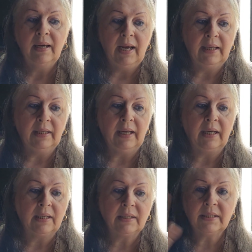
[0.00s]
and let
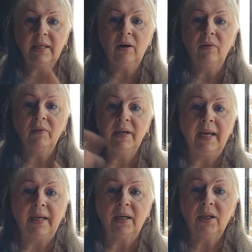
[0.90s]
it sit
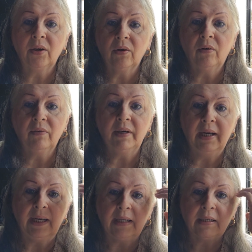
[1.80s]
overnight and cure
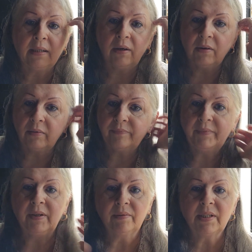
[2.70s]
overnight, or
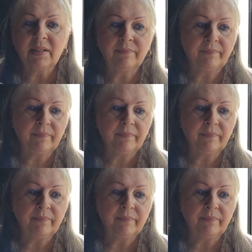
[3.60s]
just